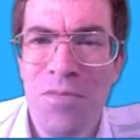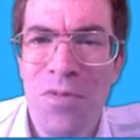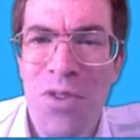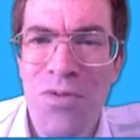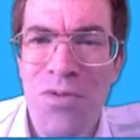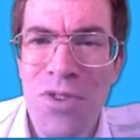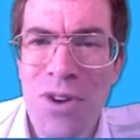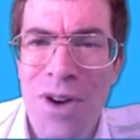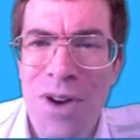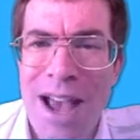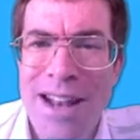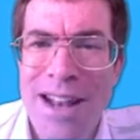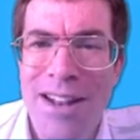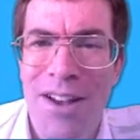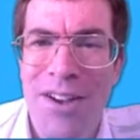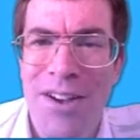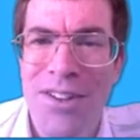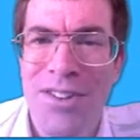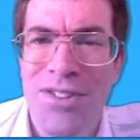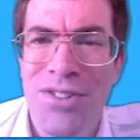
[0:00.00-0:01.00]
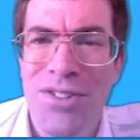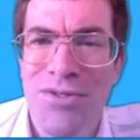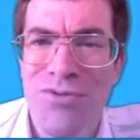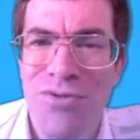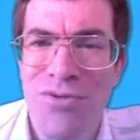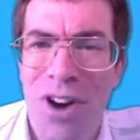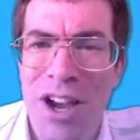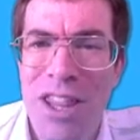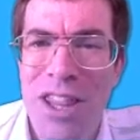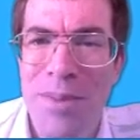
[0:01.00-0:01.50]
The real headlines
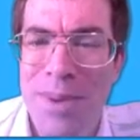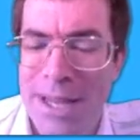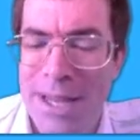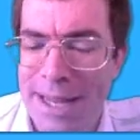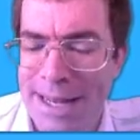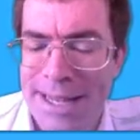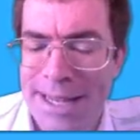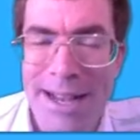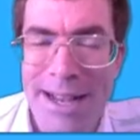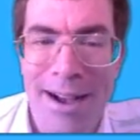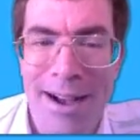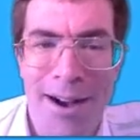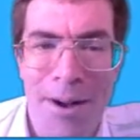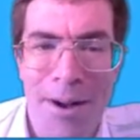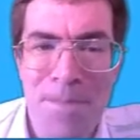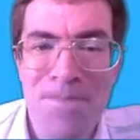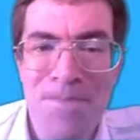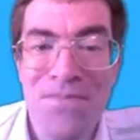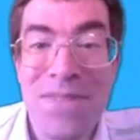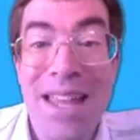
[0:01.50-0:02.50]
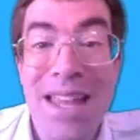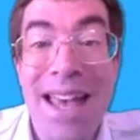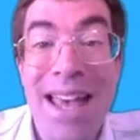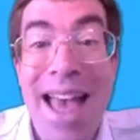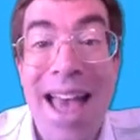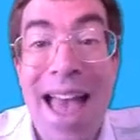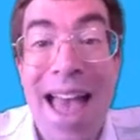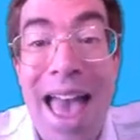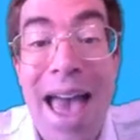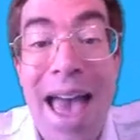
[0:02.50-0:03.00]
right at the beginning are
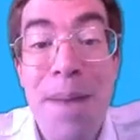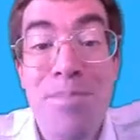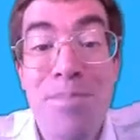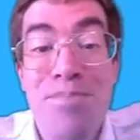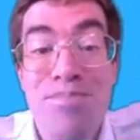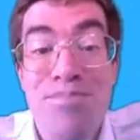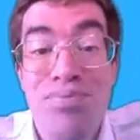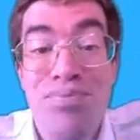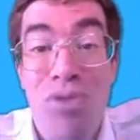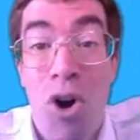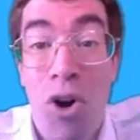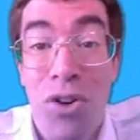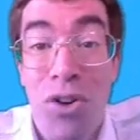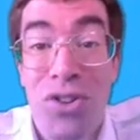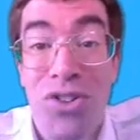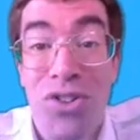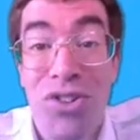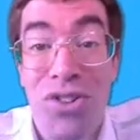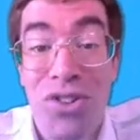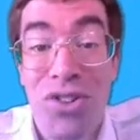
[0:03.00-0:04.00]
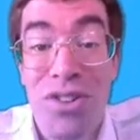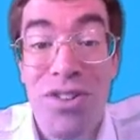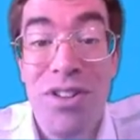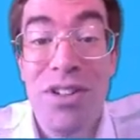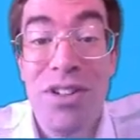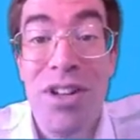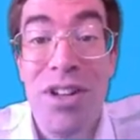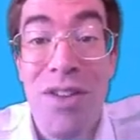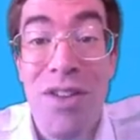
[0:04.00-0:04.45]
air procs have